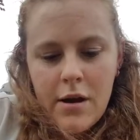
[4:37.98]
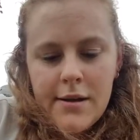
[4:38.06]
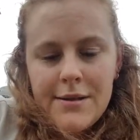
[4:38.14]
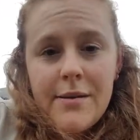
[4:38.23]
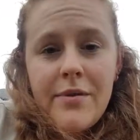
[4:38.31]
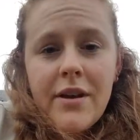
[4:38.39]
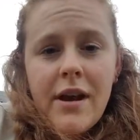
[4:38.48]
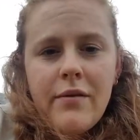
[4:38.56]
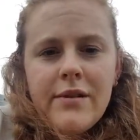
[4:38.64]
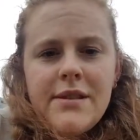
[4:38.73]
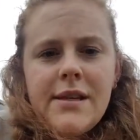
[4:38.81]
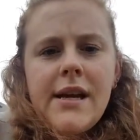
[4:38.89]
Something I
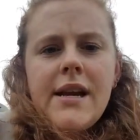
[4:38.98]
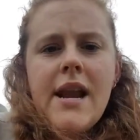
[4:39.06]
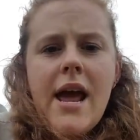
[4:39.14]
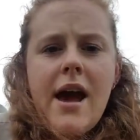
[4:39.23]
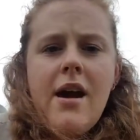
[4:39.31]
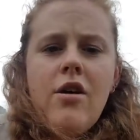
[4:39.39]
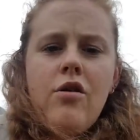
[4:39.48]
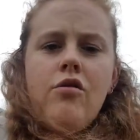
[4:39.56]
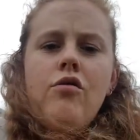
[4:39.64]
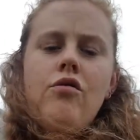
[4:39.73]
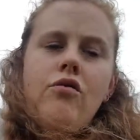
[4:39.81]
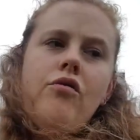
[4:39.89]
would say
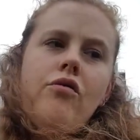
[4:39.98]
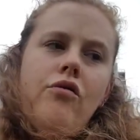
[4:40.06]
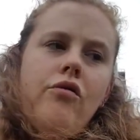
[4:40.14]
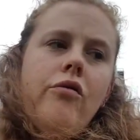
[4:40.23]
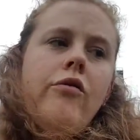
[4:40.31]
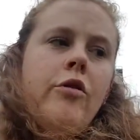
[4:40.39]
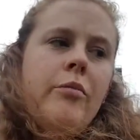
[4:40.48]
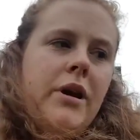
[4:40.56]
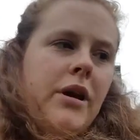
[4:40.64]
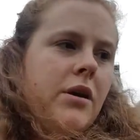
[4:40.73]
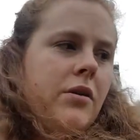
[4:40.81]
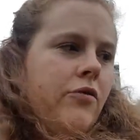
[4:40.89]
now for
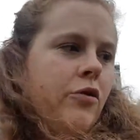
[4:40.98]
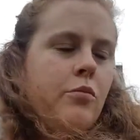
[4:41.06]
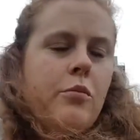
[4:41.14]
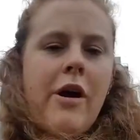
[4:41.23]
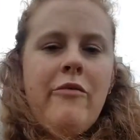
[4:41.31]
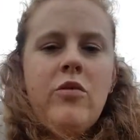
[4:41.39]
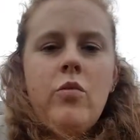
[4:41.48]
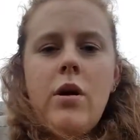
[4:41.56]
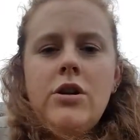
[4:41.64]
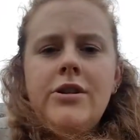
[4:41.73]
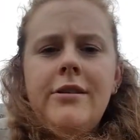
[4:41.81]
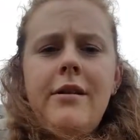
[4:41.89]
me, and I've been
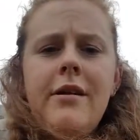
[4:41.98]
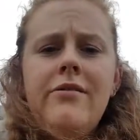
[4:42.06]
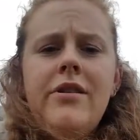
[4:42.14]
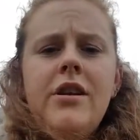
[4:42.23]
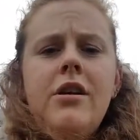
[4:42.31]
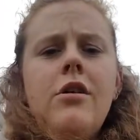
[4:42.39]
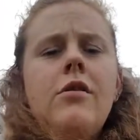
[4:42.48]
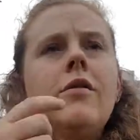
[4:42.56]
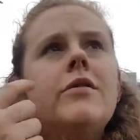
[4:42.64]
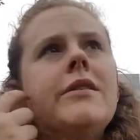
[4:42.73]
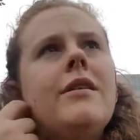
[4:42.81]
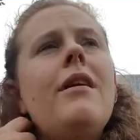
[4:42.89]
watching a lot of
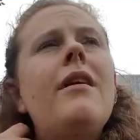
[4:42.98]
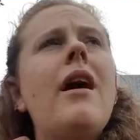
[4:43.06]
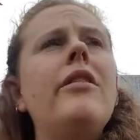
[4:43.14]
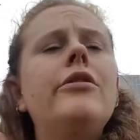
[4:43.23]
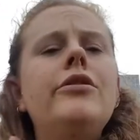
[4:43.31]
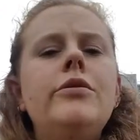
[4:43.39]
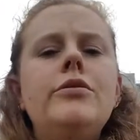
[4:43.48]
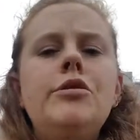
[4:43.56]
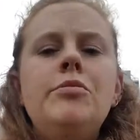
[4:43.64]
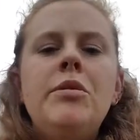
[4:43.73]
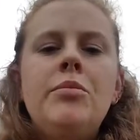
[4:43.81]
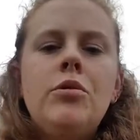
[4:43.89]
videos and a lot of other YouTube
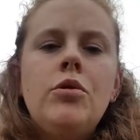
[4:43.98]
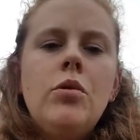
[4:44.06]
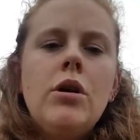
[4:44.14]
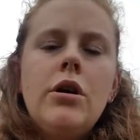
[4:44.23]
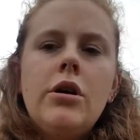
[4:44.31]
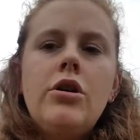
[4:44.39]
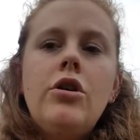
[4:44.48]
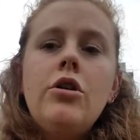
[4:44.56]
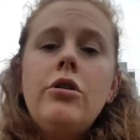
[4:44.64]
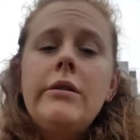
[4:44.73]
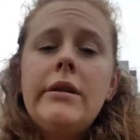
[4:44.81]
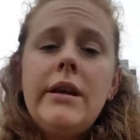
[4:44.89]
people who are
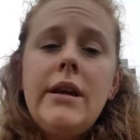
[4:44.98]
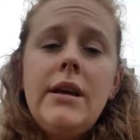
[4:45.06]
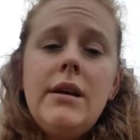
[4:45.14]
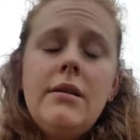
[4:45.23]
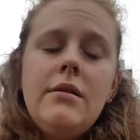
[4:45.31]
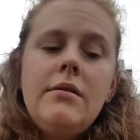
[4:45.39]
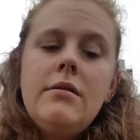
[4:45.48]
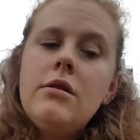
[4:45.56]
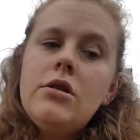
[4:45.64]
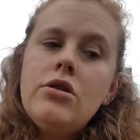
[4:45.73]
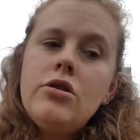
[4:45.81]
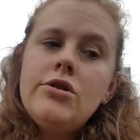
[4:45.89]
currently in
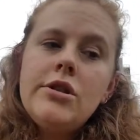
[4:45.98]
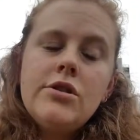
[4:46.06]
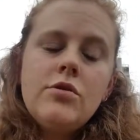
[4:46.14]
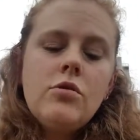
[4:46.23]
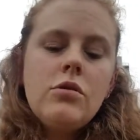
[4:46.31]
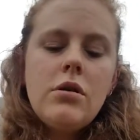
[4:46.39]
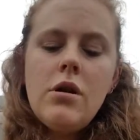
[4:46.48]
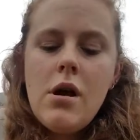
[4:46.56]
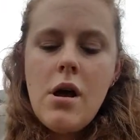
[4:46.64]
nursing school,